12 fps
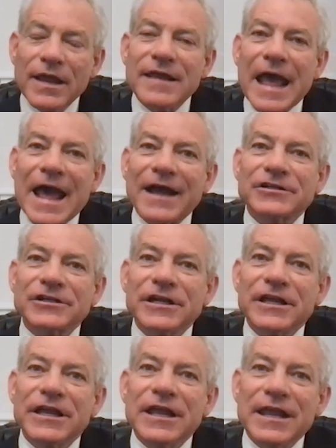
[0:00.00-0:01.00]
it
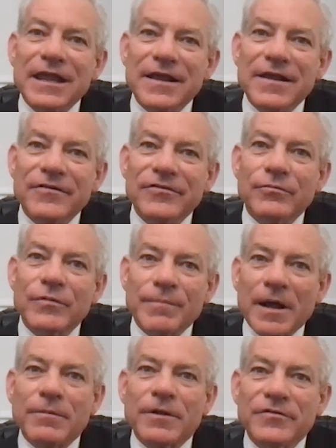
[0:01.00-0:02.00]
actually is
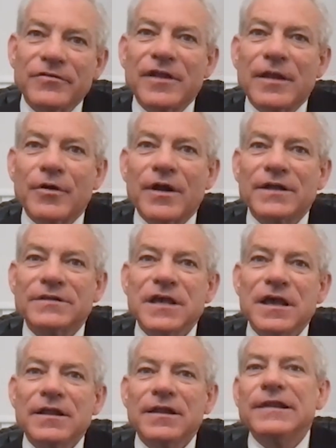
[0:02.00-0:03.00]
Republicans,
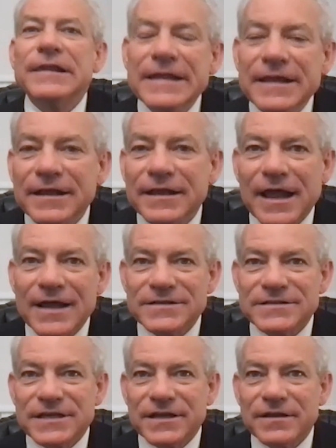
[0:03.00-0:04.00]
Democrats
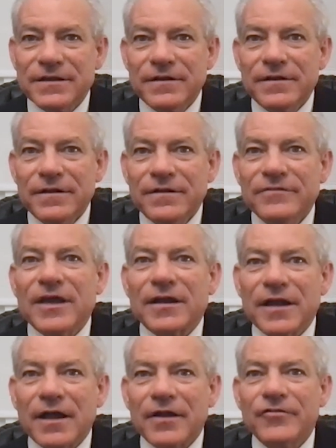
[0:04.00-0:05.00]
legalizing
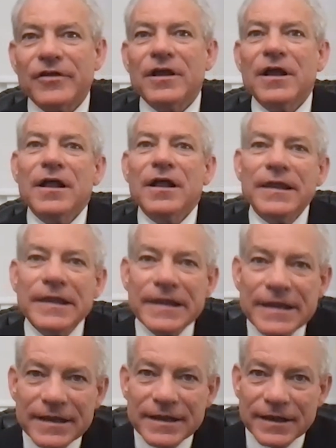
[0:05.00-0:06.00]
technology,
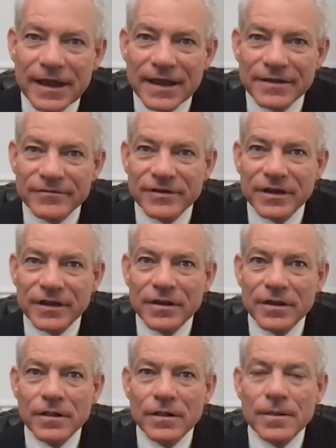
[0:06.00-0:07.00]

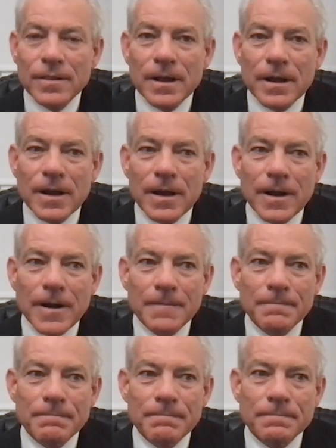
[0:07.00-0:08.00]
legalizing
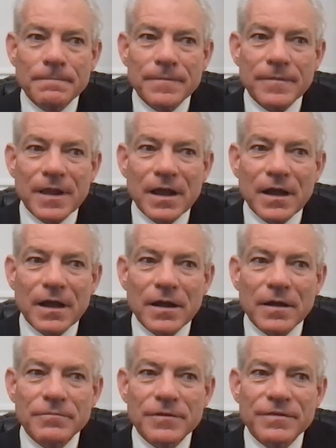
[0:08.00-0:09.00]

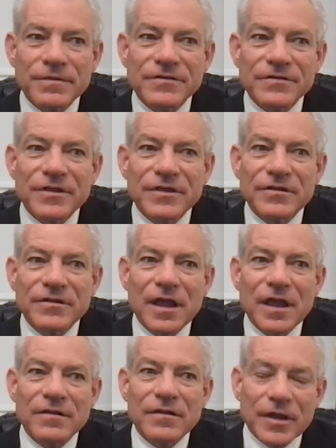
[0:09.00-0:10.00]
the things
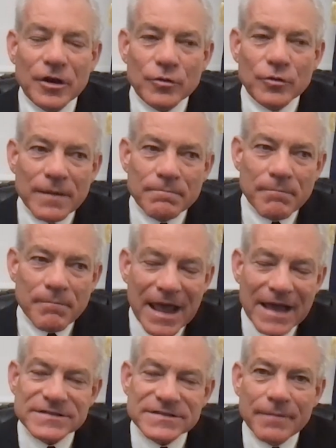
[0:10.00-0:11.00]
that create
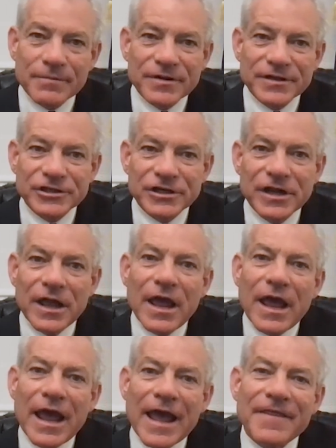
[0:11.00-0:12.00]
mass competition,
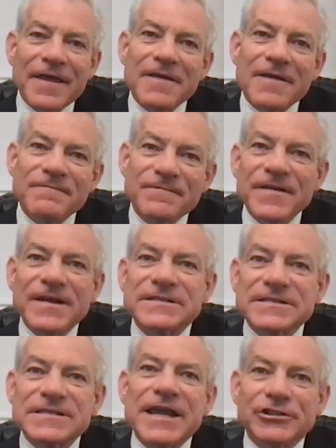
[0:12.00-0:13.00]
and then a
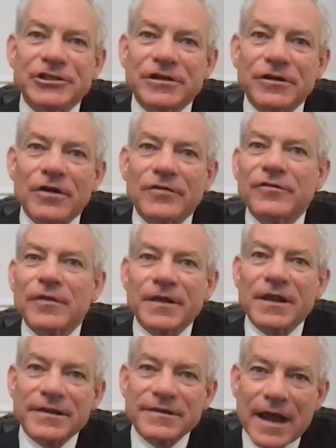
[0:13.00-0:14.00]
fixation on
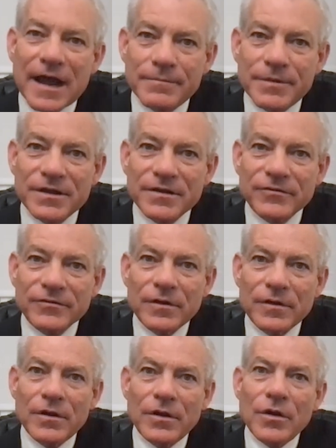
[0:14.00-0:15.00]
something like diabetes,